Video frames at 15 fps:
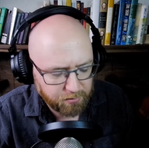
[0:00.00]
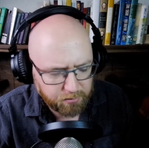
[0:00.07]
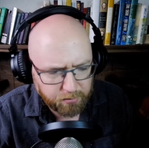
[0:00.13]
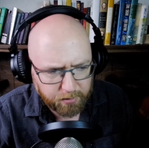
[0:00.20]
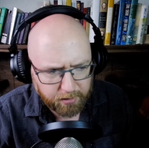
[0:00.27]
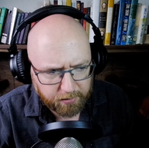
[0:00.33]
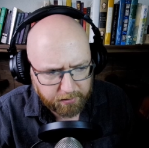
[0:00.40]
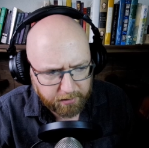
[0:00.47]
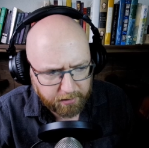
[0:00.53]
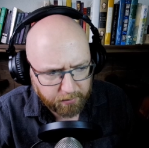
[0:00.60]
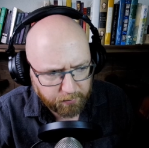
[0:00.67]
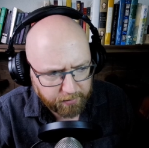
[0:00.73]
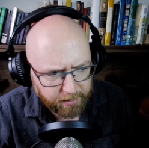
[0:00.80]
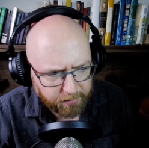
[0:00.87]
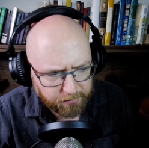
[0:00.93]
doing a thing
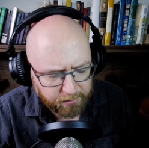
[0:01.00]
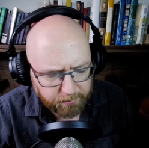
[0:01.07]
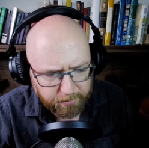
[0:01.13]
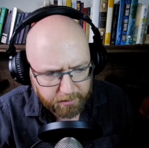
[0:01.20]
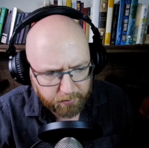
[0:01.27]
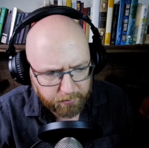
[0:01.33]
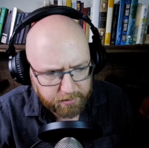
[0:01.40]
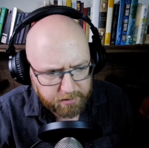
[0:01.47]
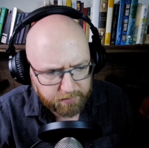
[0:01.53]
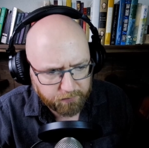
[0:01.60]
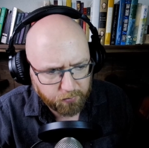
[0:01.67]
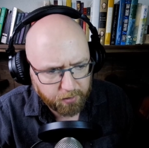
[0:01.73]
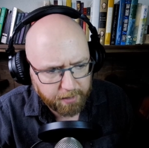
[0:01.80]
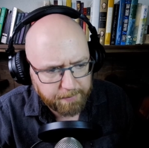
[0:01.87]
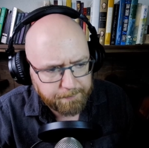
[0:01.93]
without there being a reason
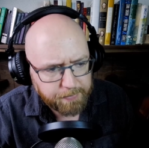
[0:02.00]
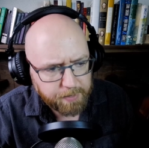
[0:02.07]
for it.